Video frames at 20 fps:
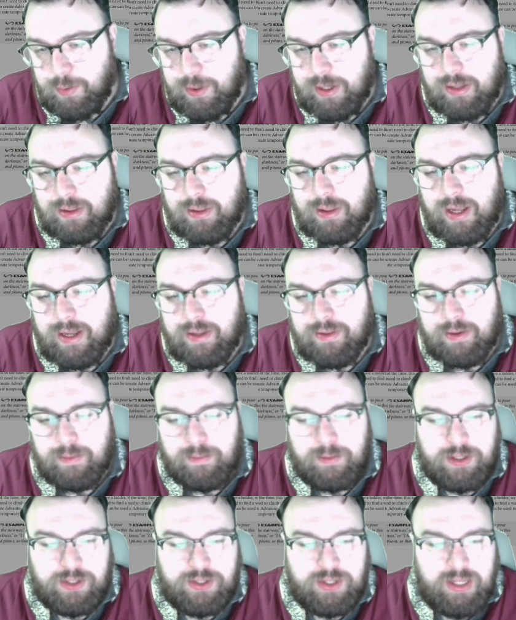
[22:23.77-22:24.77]
we can light
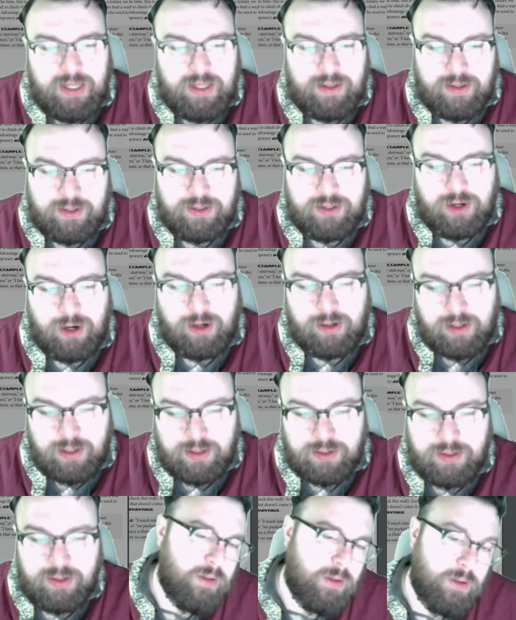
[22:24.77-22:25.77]
them to see in this
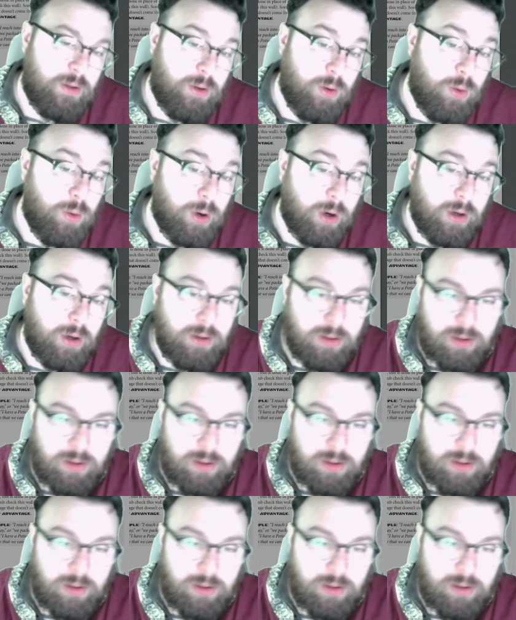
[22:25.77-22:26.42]
darkness, or